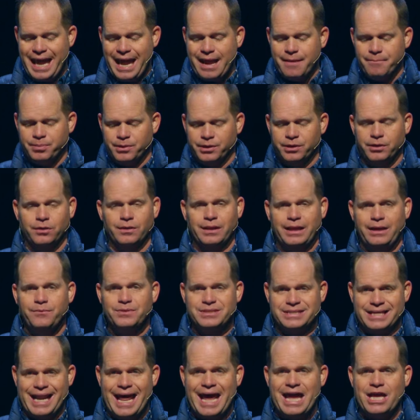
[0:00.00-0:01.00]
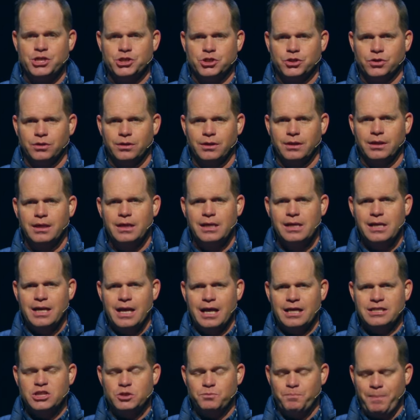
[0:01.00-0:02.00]
Gabriel, he was an angel,
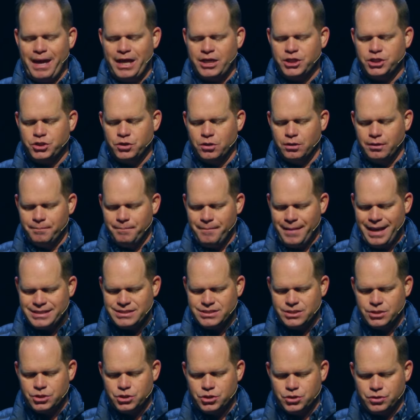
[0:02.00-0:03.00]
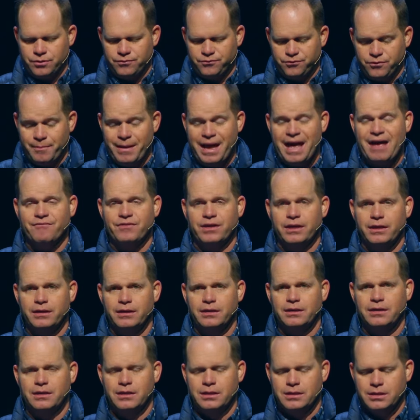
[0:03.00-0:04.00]
a special messenger from
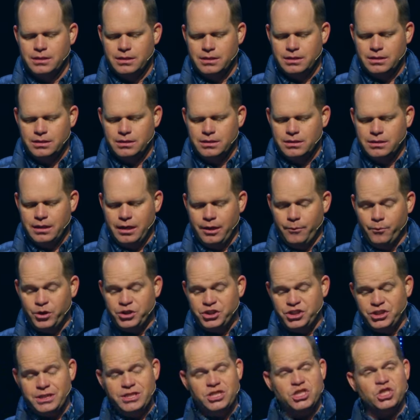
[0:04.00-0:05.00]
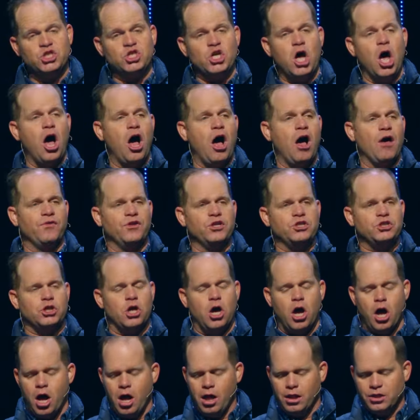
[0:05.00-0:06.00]
heaven. And when she saw the
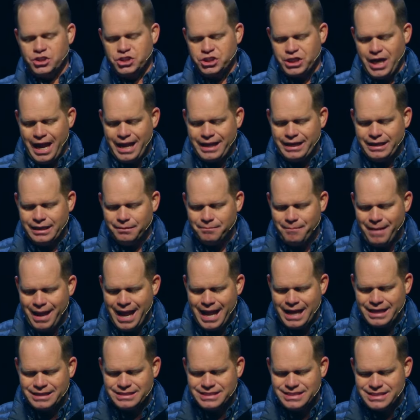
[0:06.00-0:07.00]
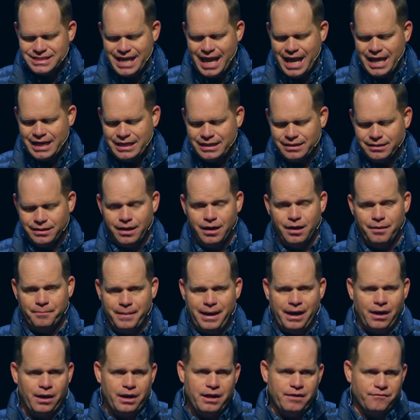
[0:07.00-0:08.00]
tall, shining man standing there,
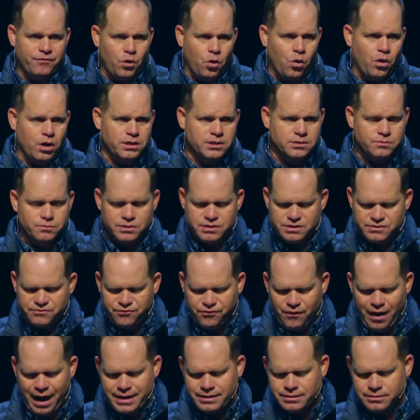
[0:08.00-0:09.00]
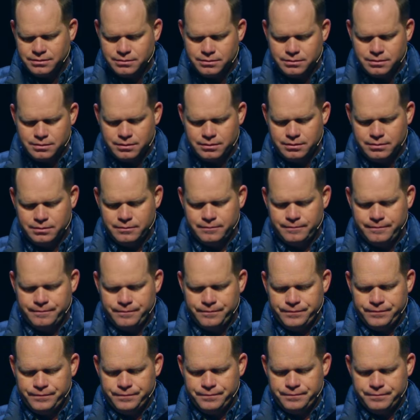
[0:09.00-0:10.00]
Mary, of course, was frightened.
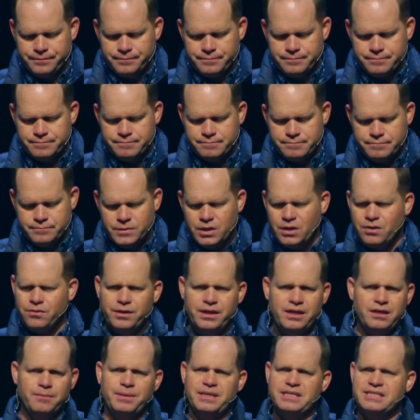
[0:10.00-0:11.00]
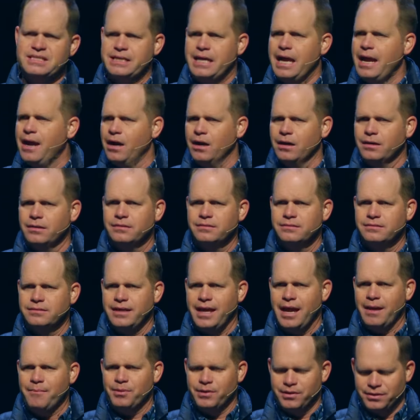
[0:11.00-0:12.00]
You don't need to be scared,
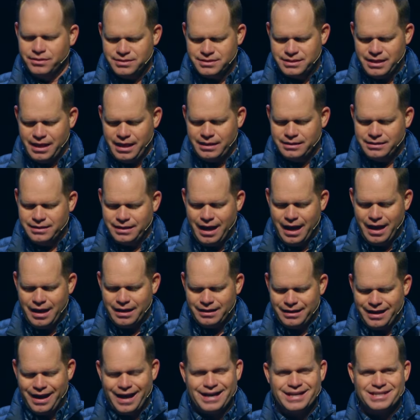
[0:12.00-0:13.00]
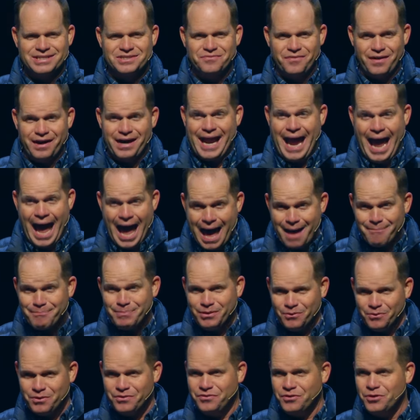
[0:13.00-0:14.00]
Gabriel said. God, God is very
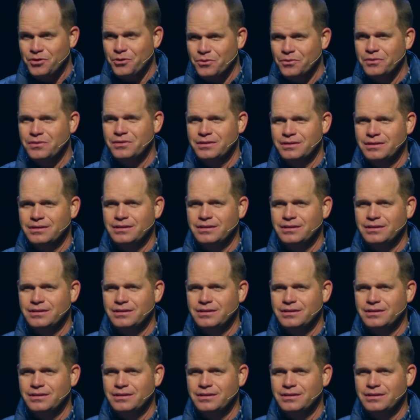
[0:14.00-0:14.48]
happy with you.